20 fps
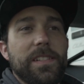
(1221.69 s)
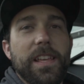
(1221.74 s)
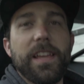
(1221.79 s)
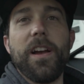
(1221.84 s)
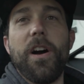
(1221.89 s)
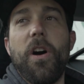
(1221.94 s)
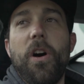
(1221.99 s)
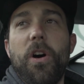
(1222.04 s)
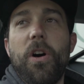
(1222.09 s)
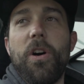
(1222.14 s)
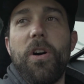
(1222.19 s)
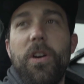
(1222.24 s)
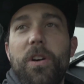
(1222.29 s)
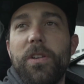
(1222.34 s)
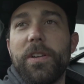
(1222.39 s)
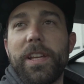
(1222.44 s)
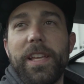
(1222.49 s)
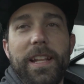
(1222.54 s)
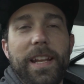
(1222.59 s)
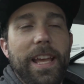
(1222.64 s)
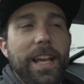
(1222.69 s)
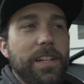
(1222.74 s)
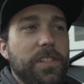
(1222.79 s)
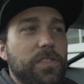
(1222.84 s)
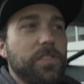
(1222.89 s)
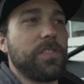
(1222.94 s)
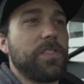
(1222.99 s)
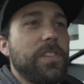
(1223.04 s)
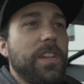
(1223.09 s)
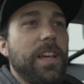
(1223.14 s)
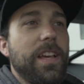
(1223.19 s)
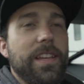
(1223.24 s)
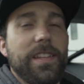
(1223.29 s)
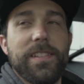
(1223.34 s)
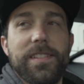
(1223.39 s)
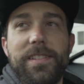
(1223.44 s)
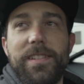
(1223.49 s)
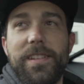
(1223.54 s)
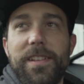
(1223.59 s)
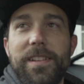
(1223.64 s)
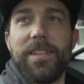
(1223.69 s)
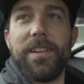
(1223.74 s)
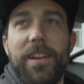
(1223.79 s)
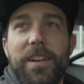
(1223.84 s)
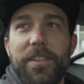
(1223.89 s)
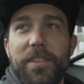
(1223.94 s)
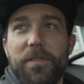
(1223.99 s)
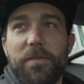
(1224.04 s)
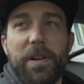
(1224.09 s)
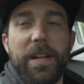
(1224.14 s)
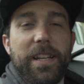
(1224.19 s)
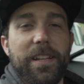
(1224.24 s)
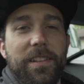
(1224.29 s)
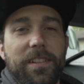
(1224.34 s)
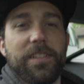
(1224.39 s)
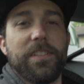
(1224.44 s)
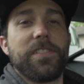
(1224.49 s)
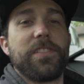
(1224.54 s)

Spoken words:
They all get exercised on the regular.